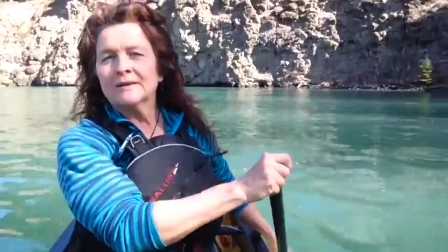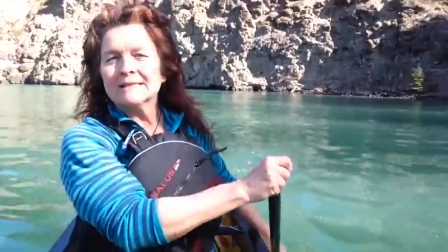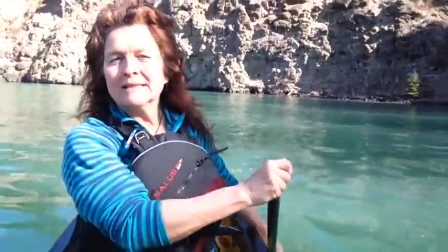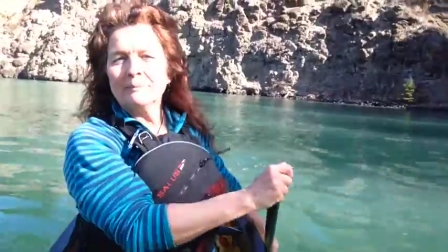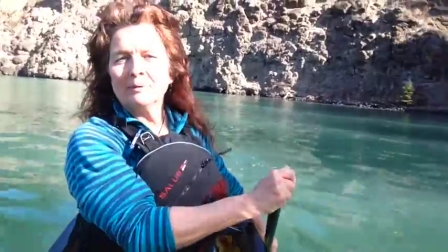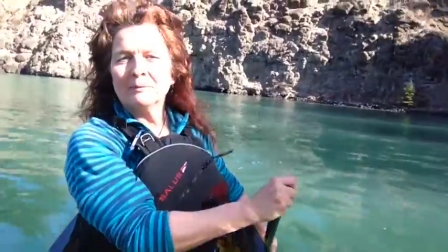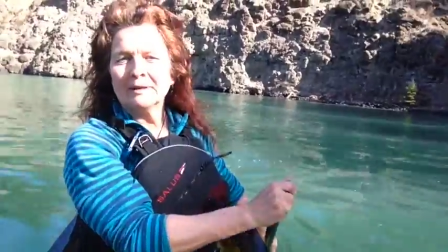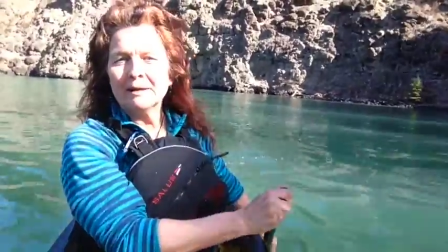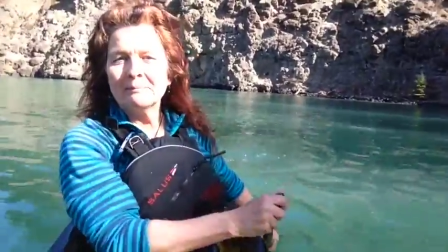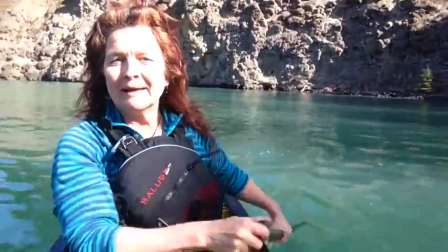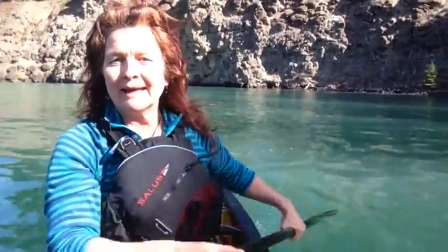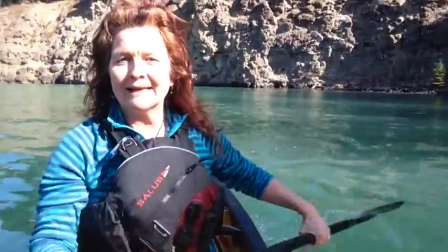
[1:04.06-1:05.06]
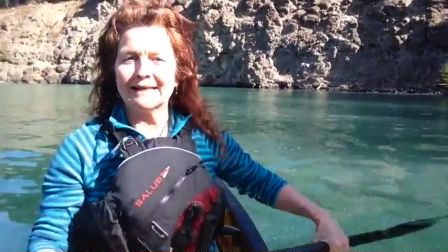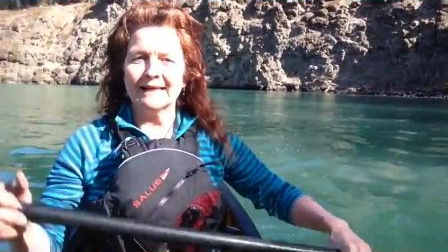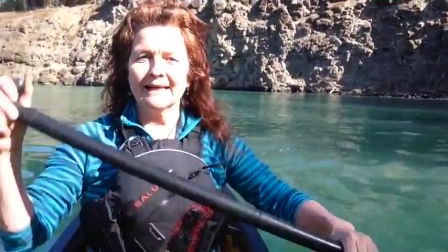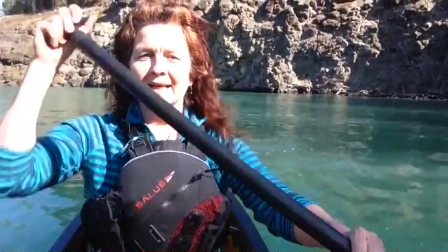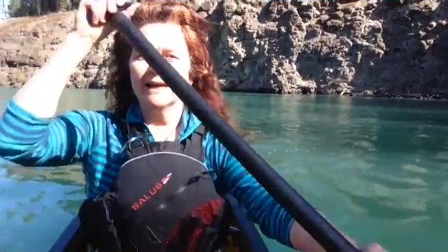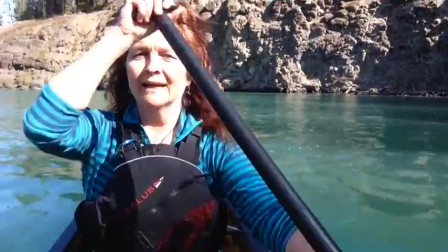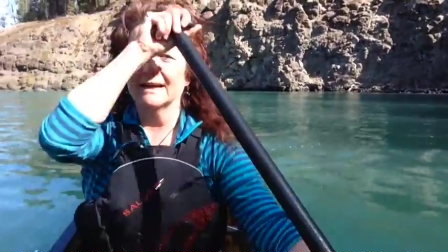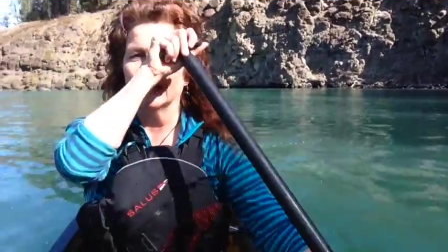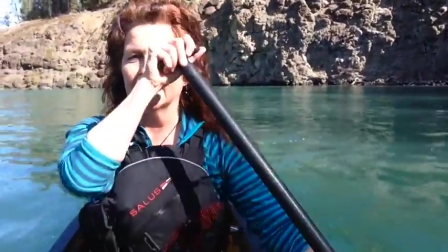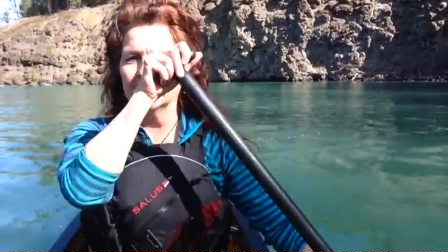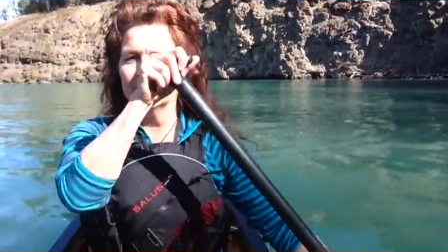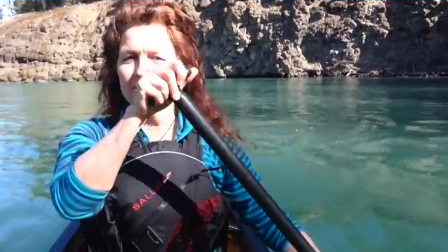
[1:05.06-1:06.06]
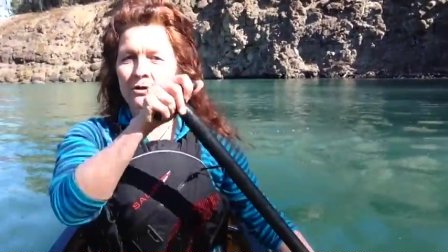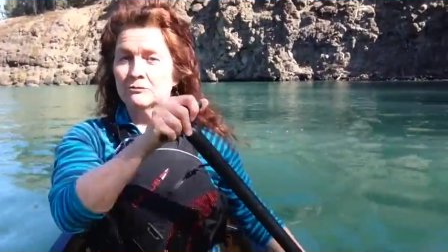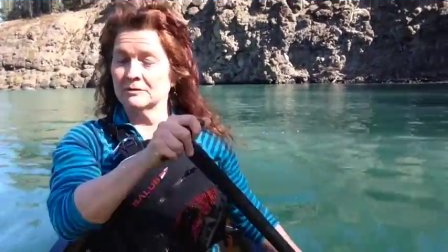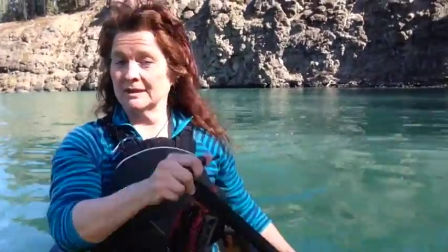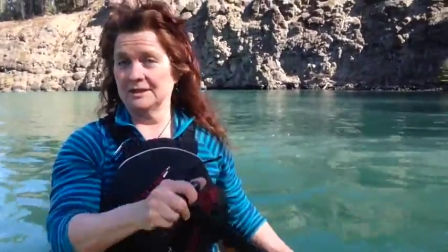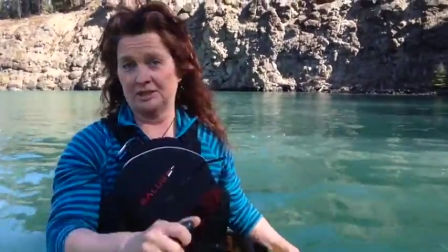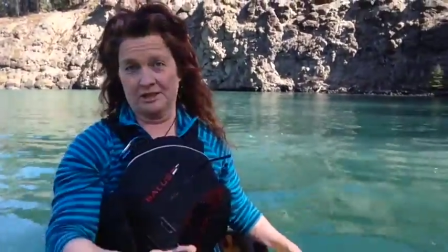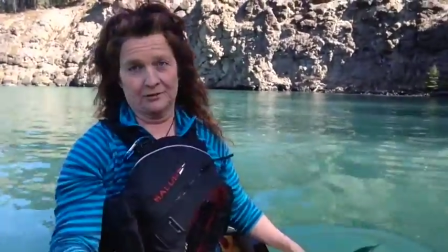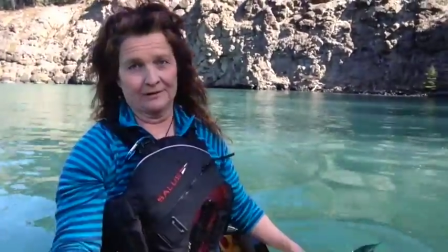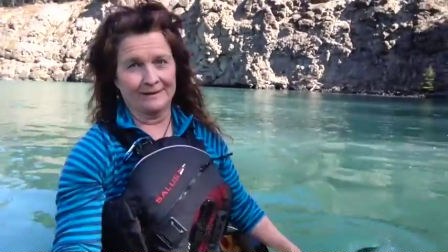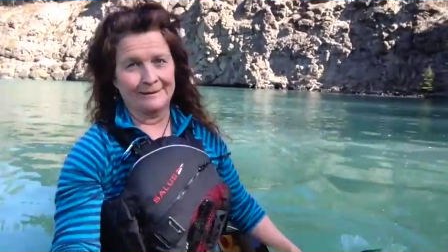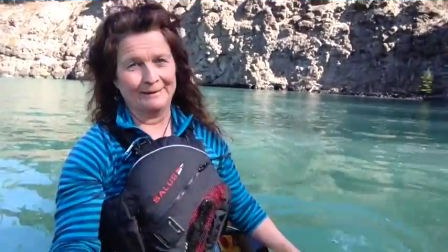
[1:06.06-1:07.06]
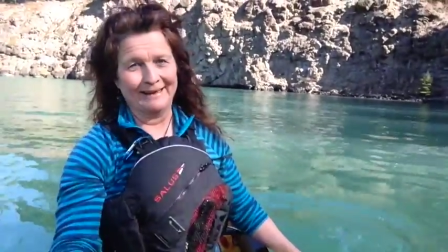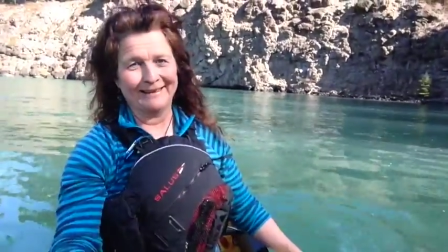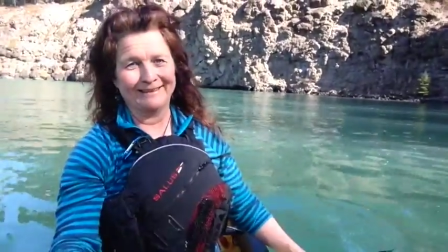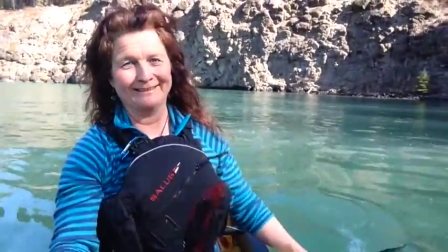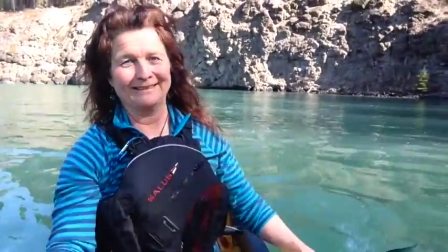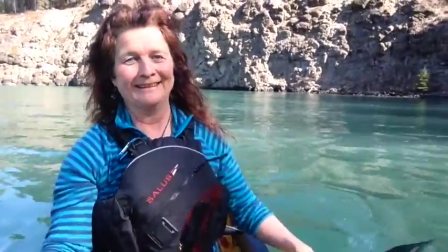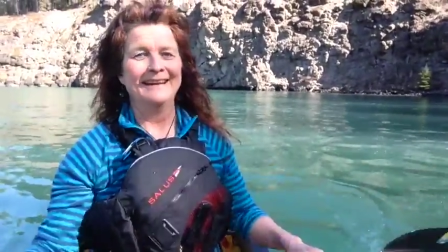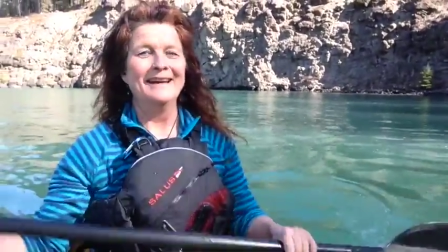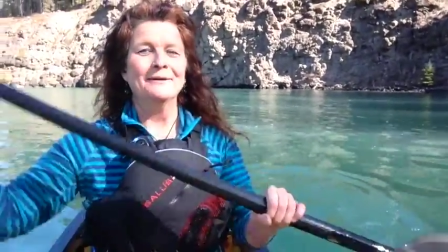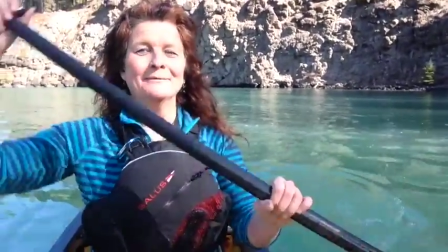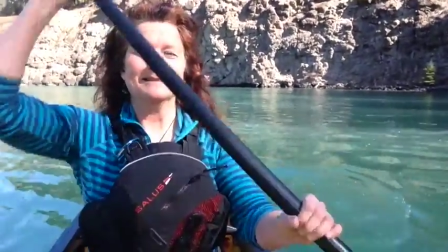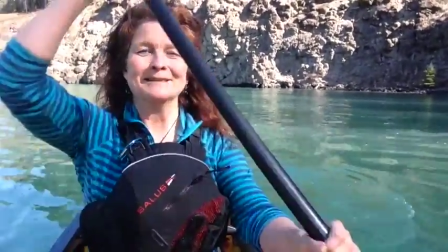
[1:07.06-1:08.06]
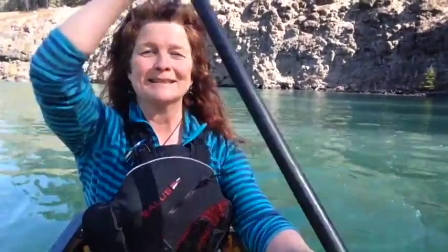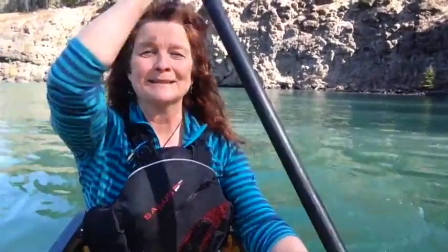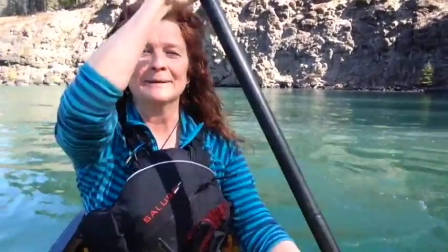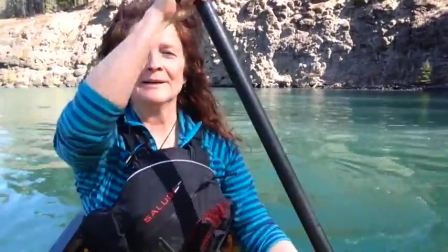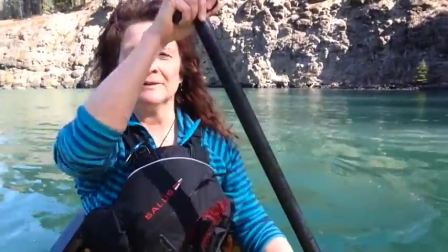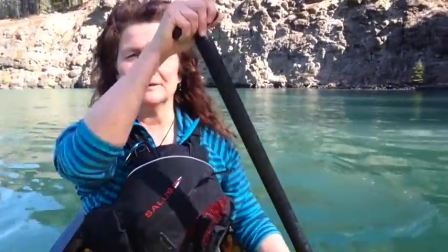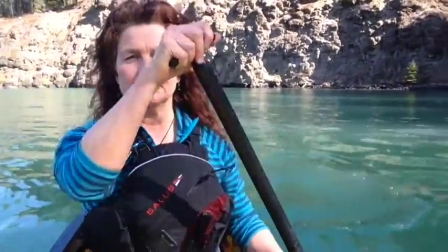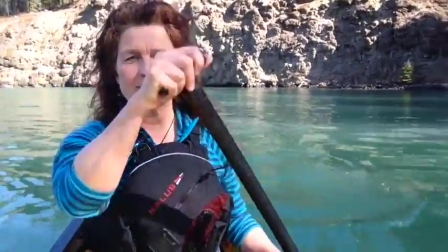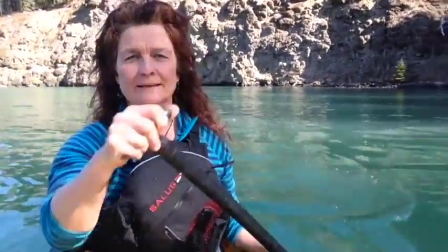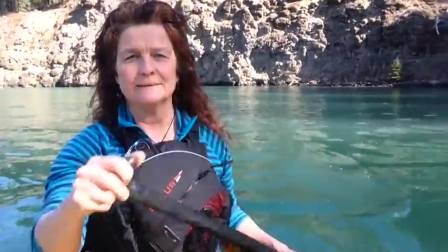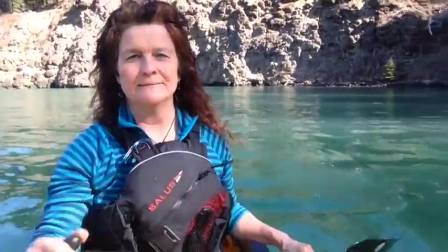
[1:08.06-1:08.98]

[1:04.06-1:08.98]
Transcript: for example, when I'm paddling, I don't generally paddle with just my arms.